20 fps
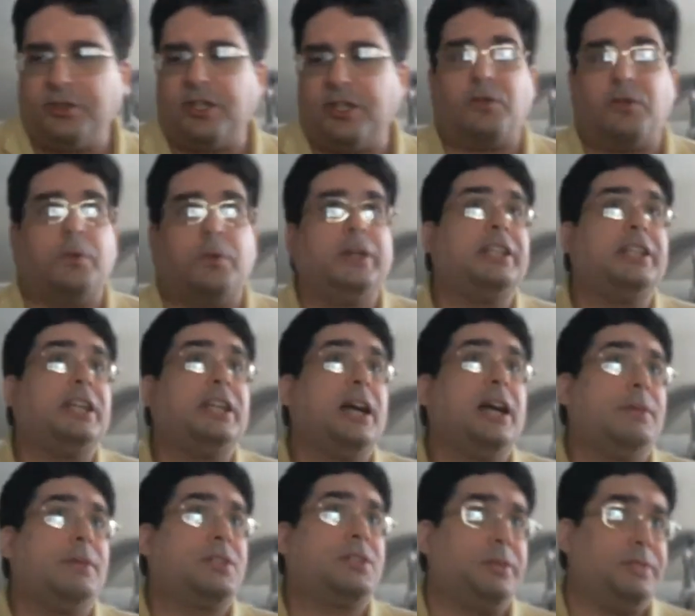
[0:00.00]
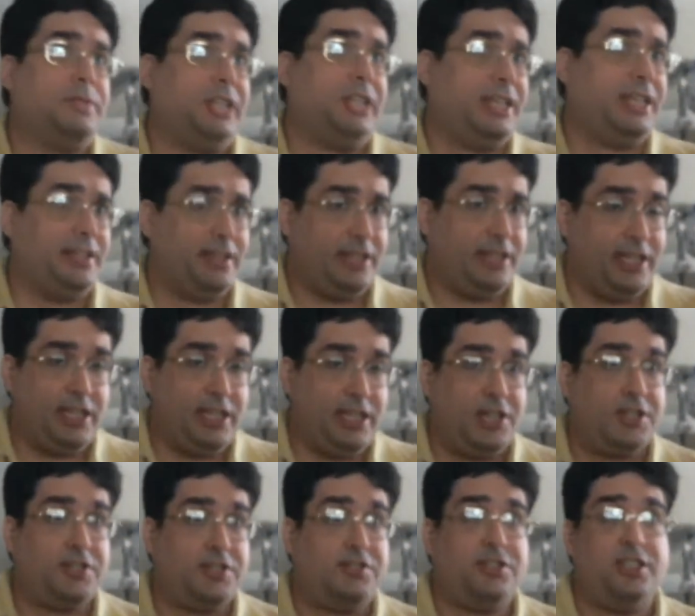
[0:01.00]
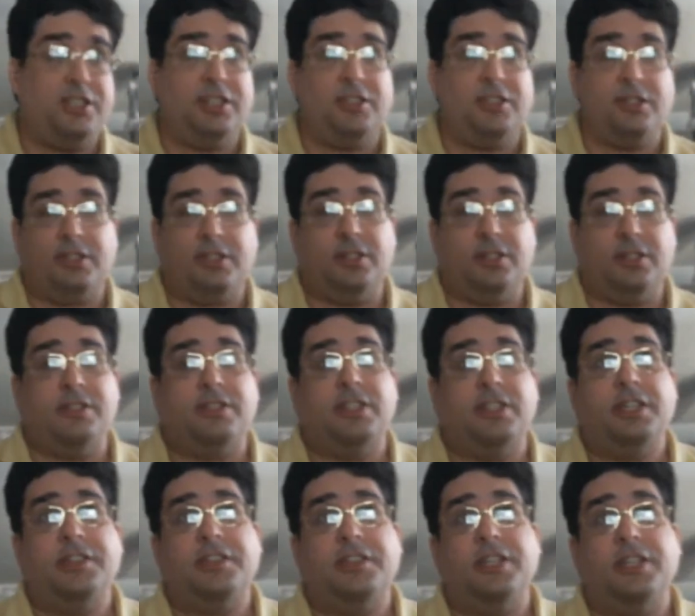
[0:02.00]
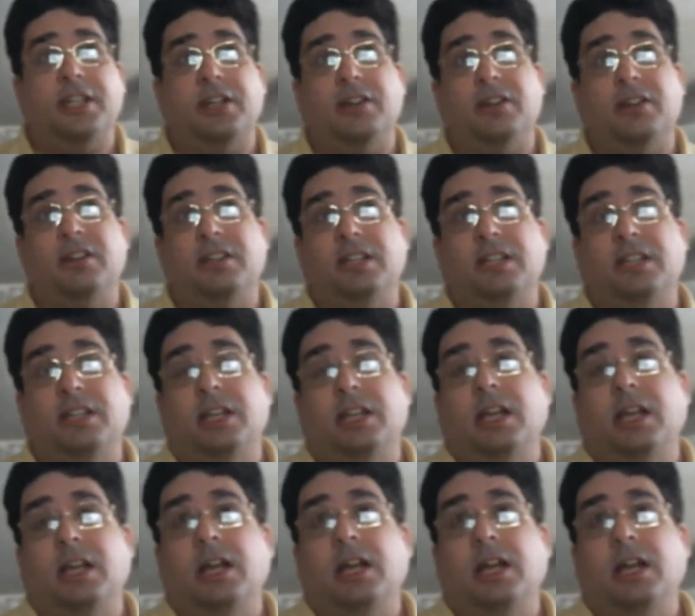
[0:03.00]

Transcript: I have a weekly comic strip, Jake and Leon. You can see it there.